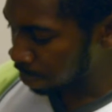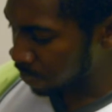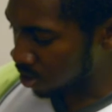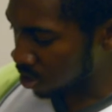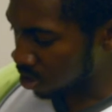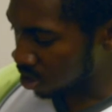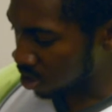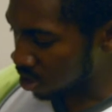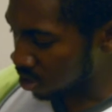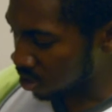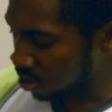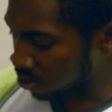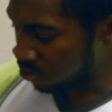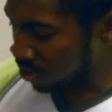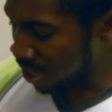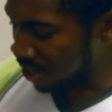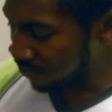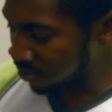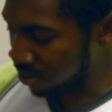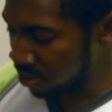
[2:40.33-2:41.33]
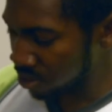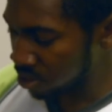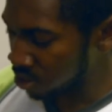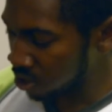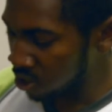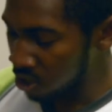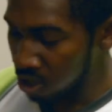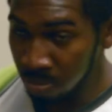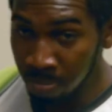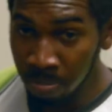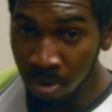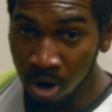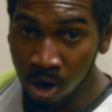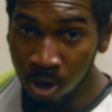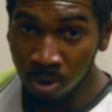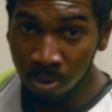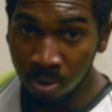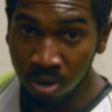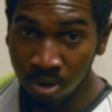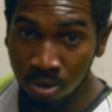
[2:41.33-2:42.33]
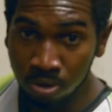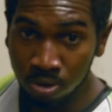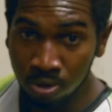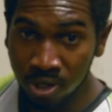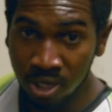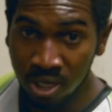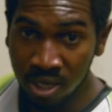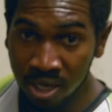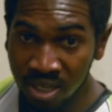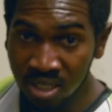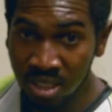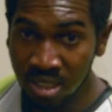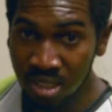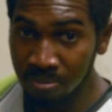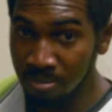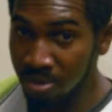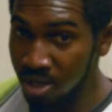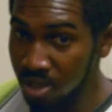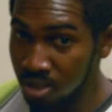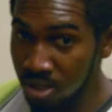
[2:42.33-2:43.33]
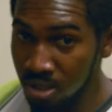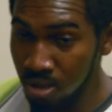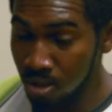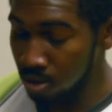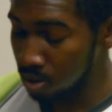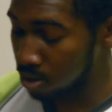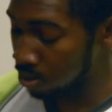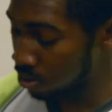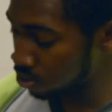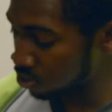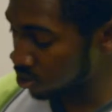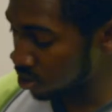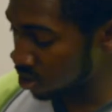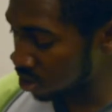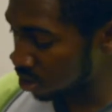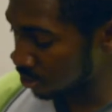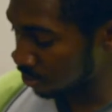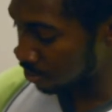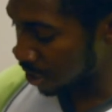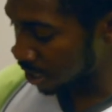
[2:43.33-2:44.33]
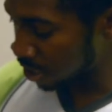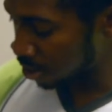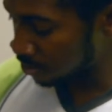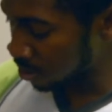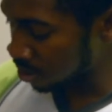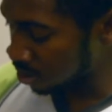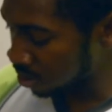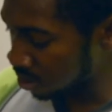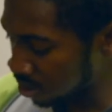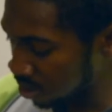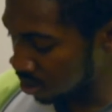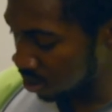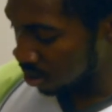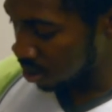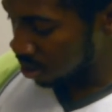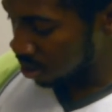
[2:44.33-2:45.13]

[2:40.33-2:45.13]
The graphics are on par with the 3DS, minus the 3D compatibility.